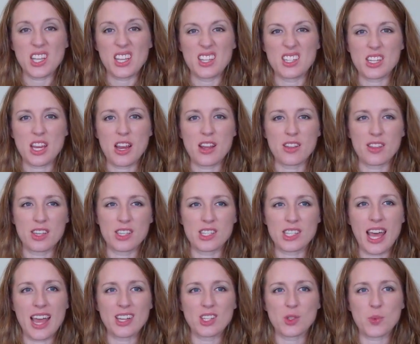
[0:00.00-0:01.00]
let's just say that
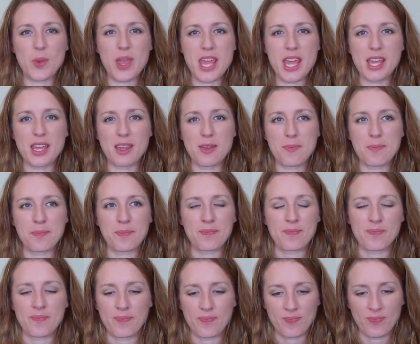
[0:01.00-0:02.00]
this last
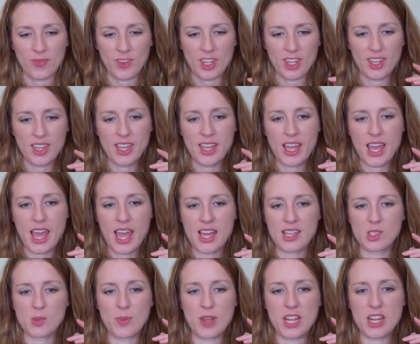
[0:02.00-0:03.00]
week
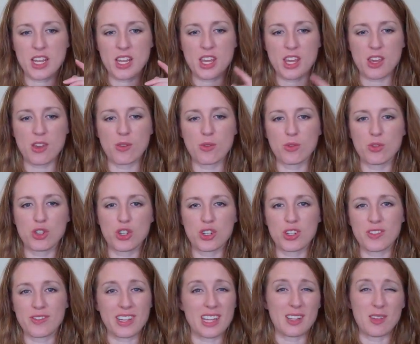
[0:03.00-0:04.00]
has been a
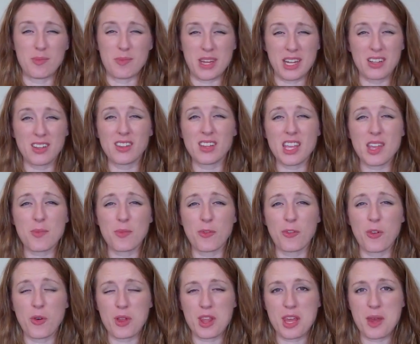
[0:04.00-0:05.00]
huge
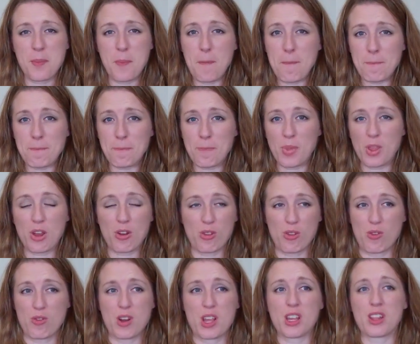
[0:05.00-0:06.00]
developmental leap for them.
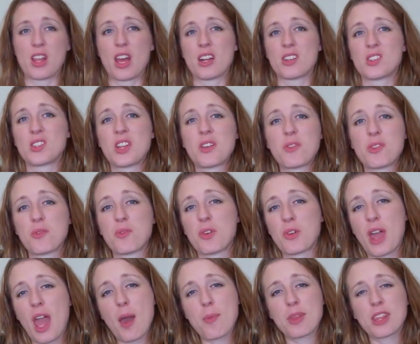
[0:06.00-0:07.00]
They're learning a lot of
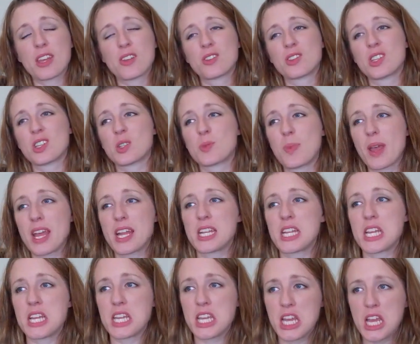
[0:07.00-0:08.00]
stuff, their vocabulary is
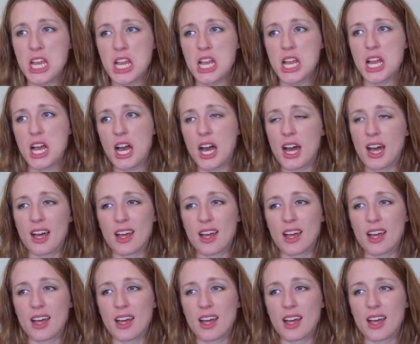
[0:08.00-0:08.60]
expanding.